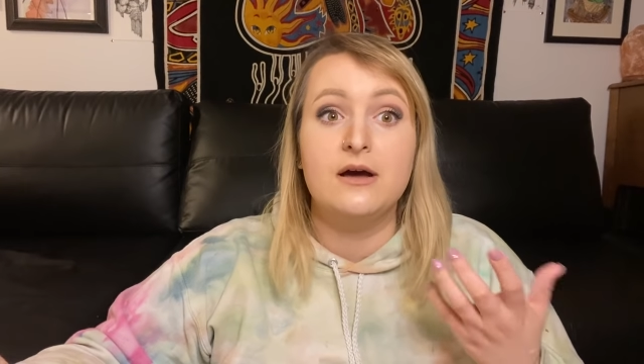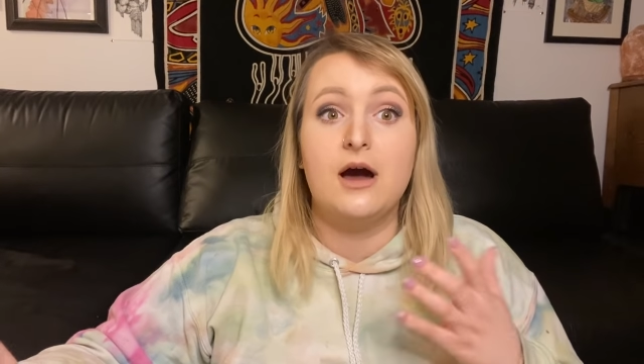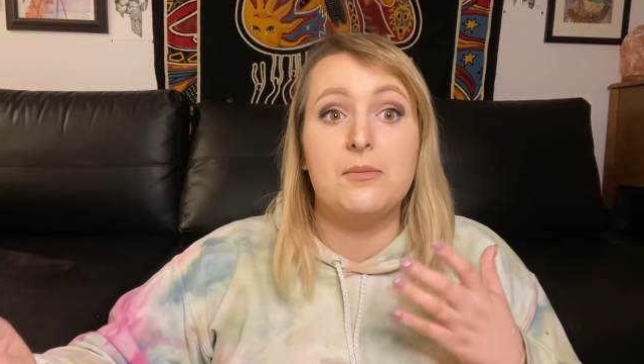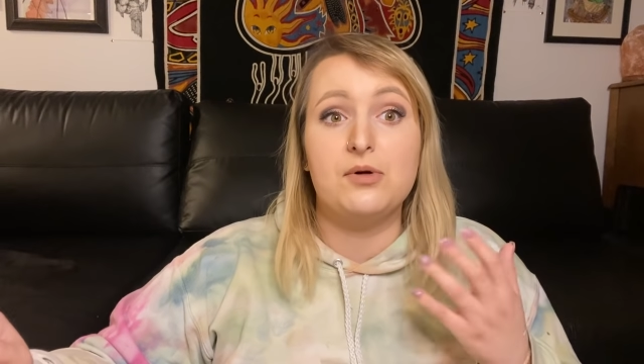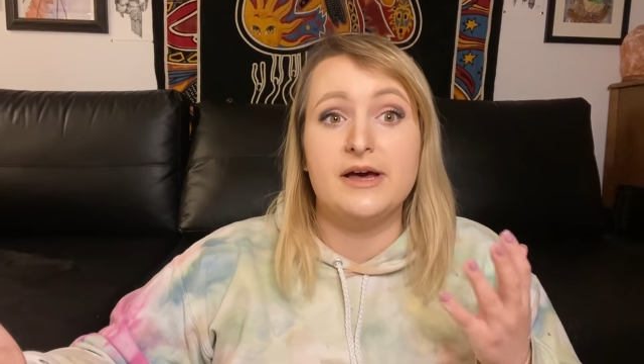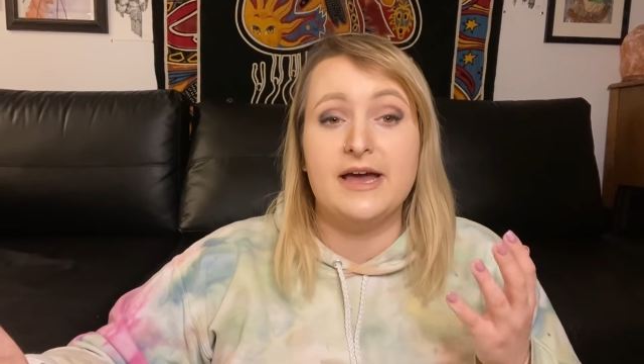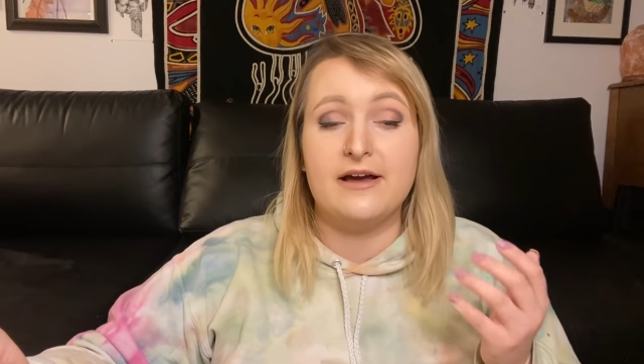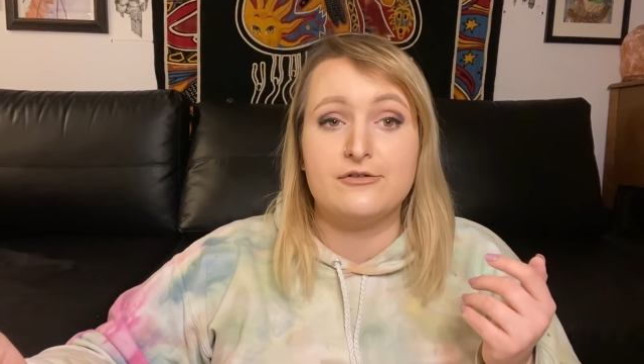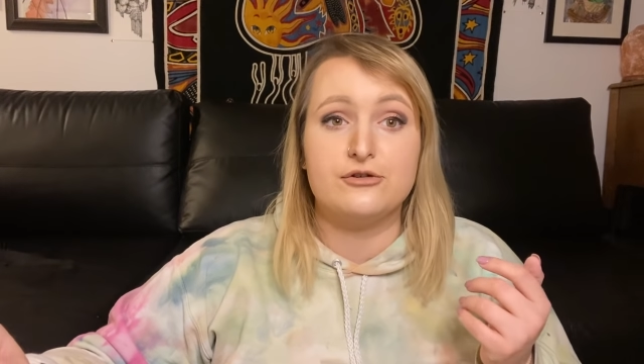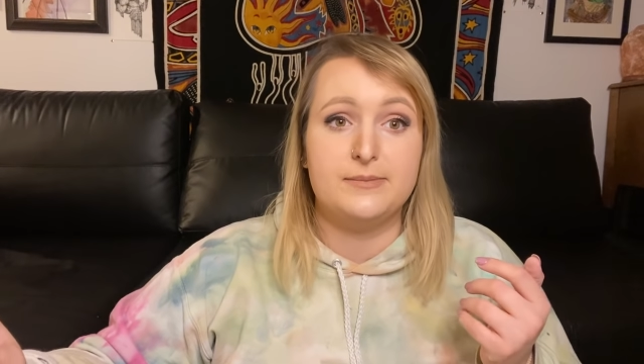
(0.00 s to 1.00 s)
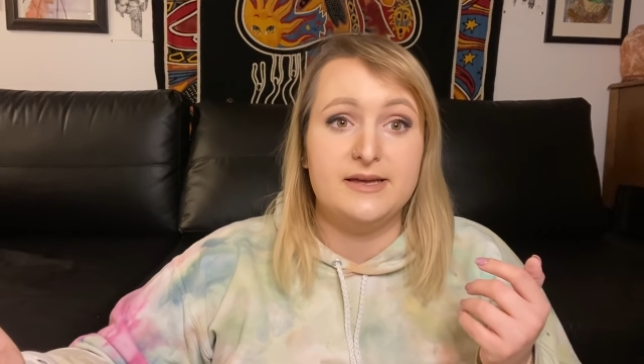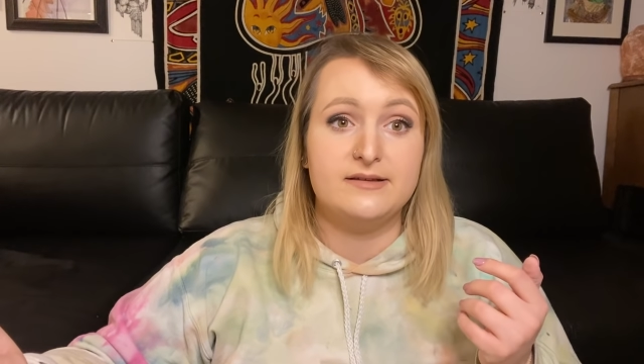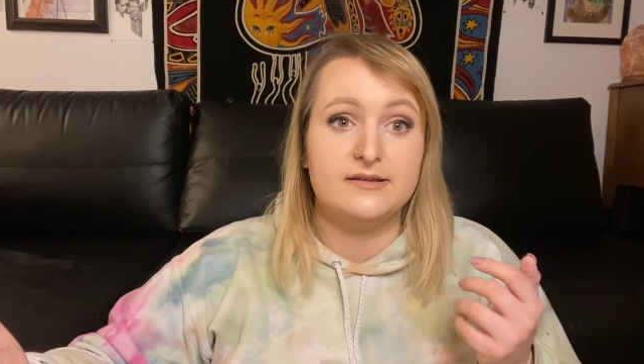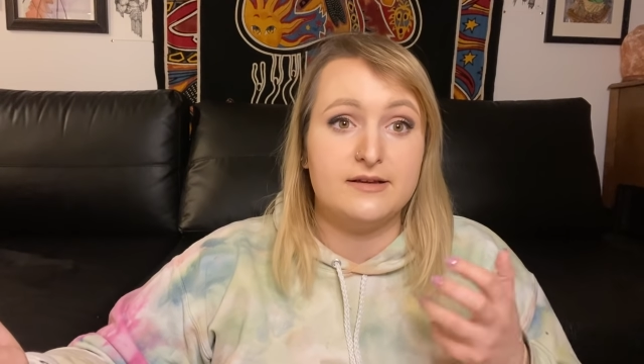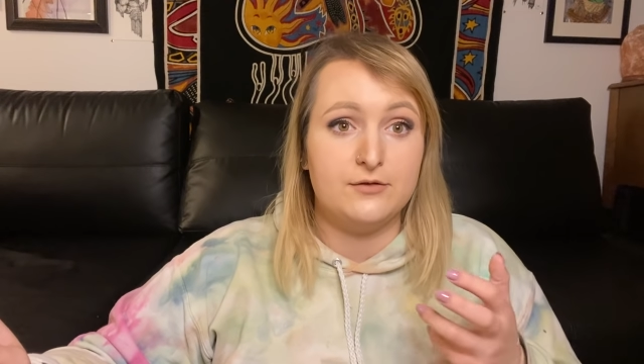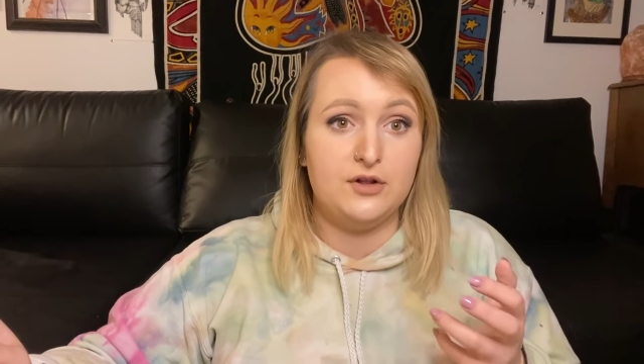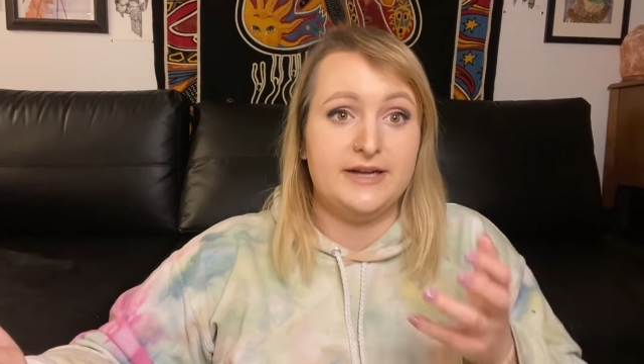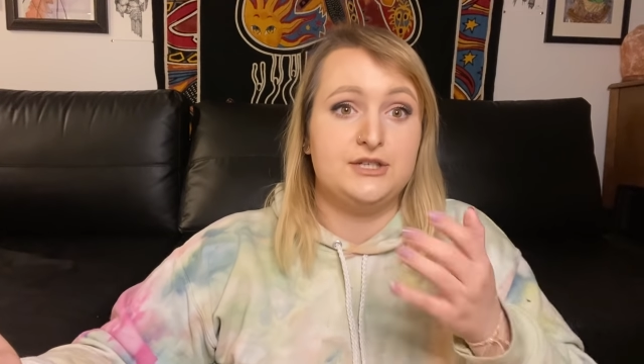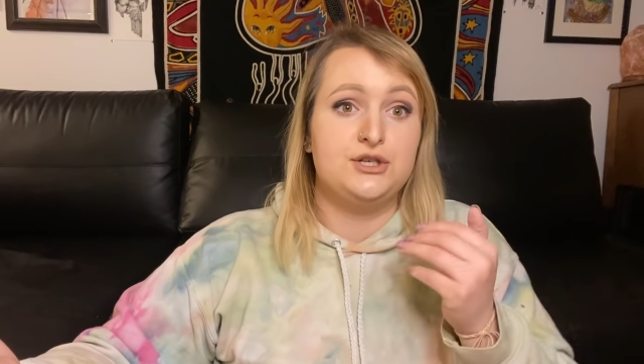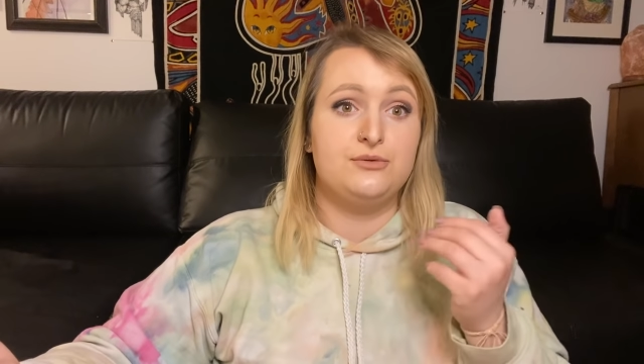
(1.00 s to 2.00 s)
apply extra pieces of
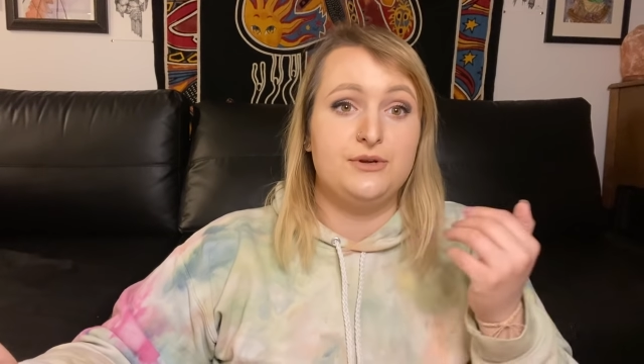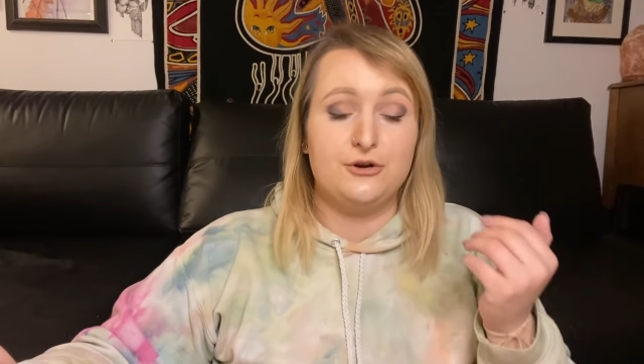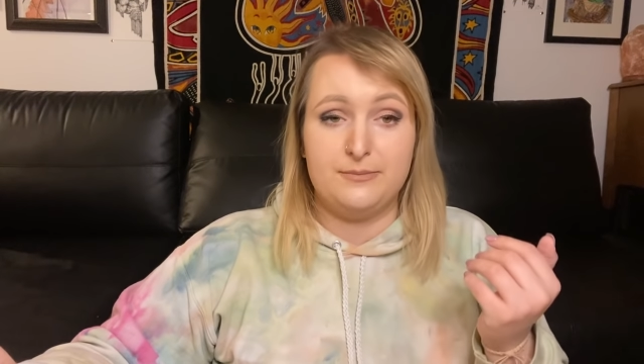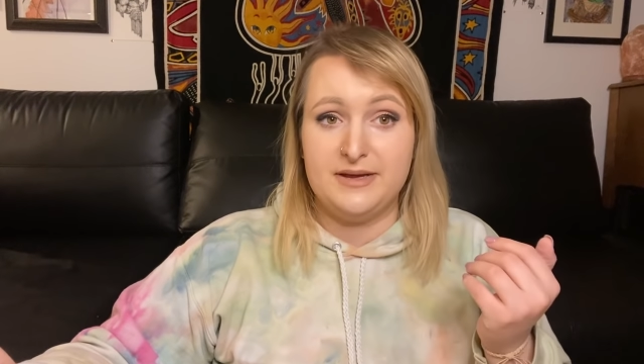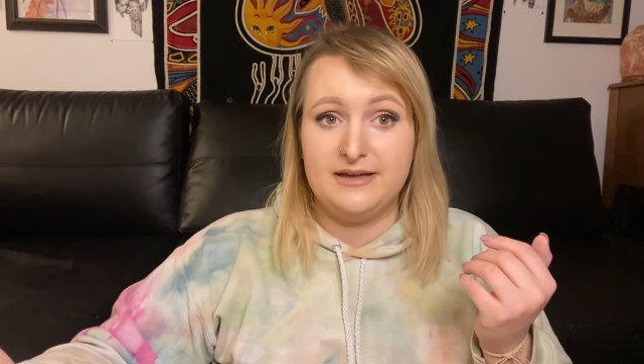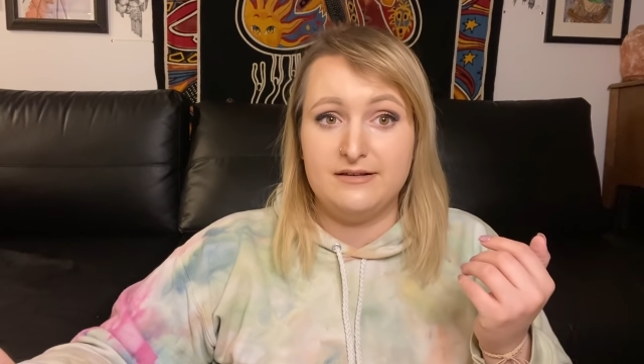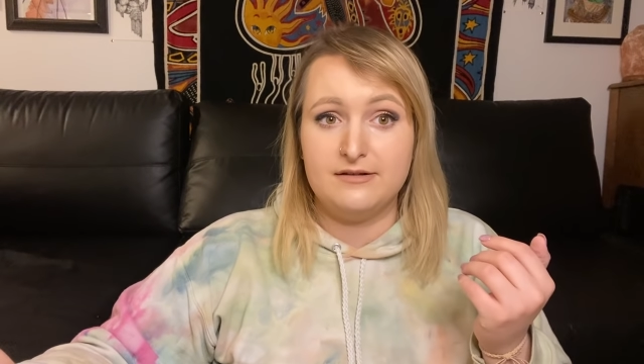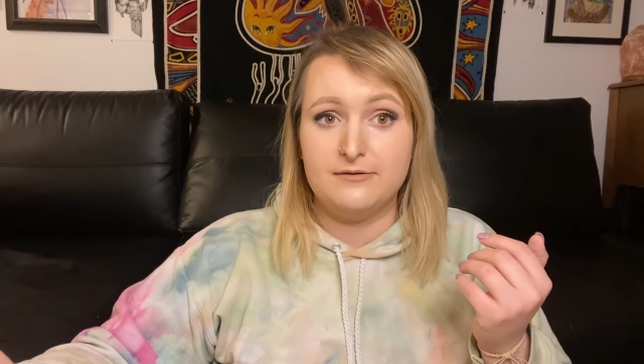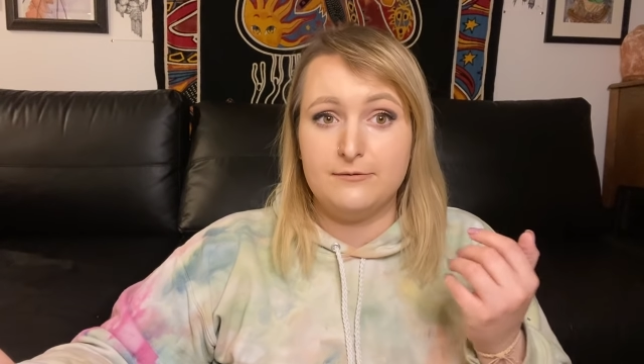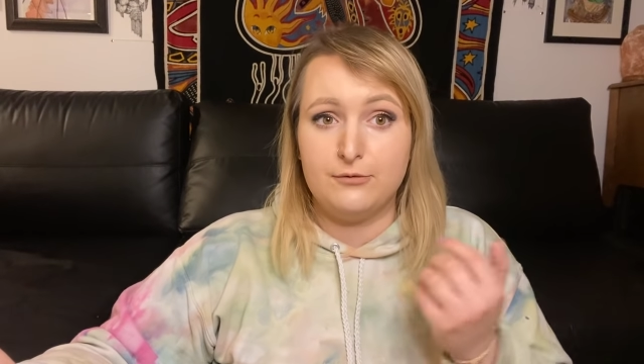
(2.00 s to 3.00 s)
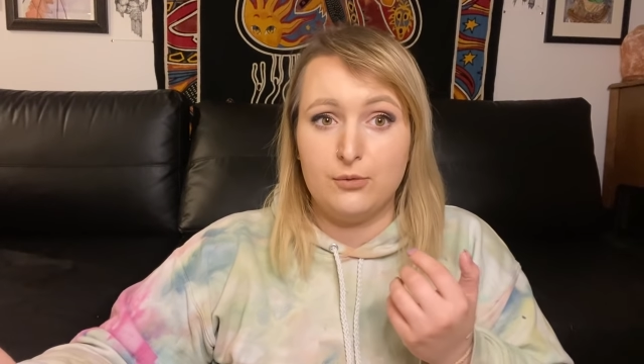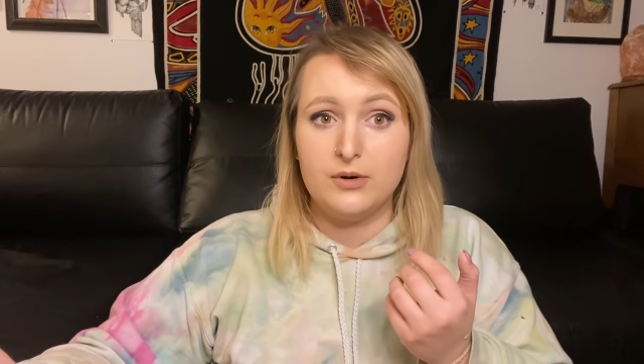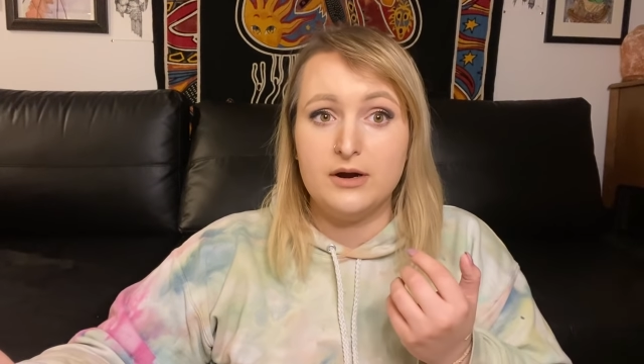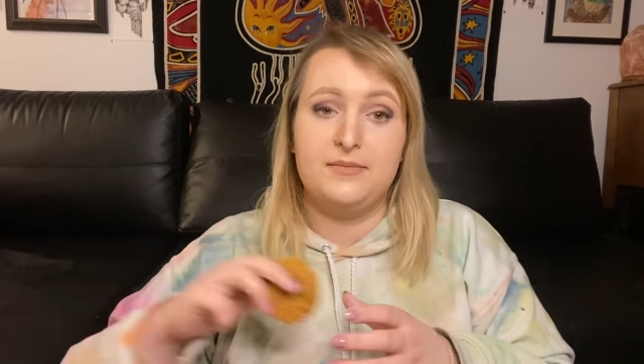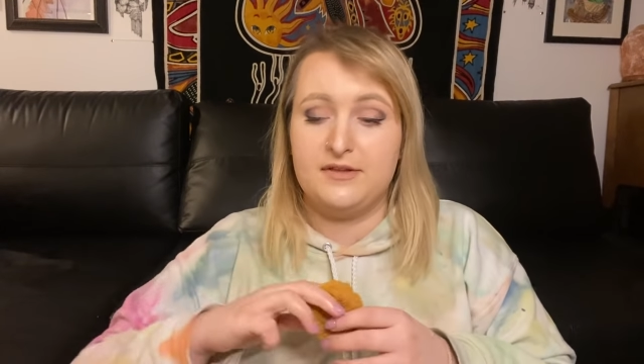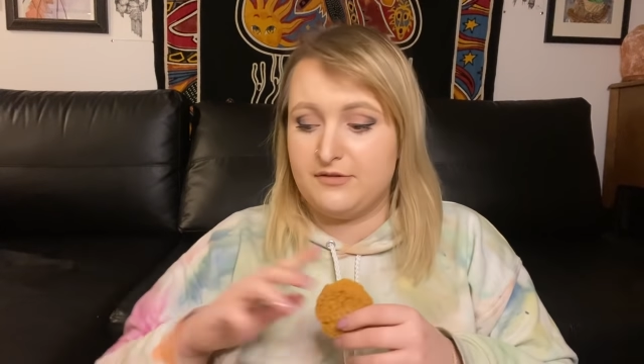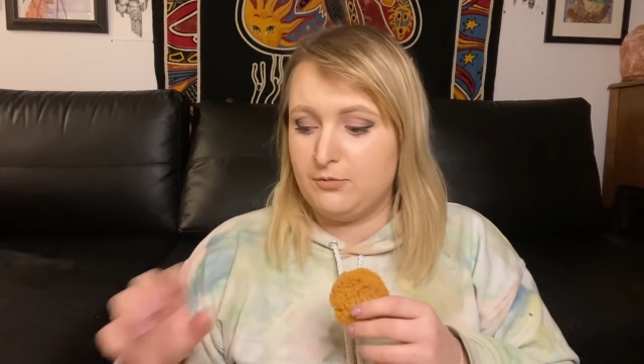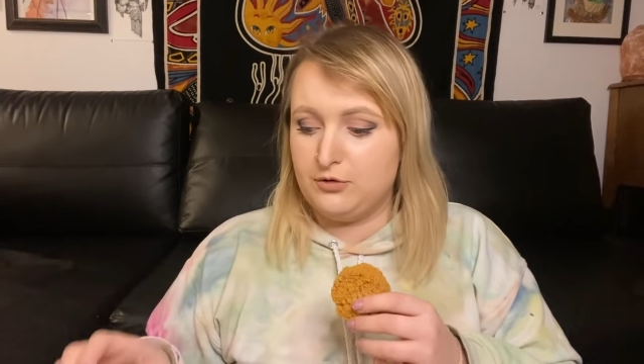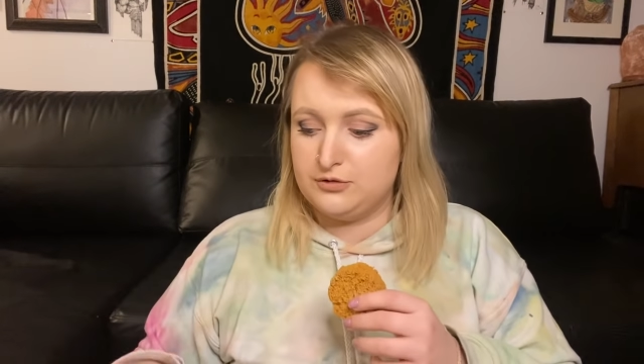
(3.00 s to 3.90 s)
clay to your piece for. This will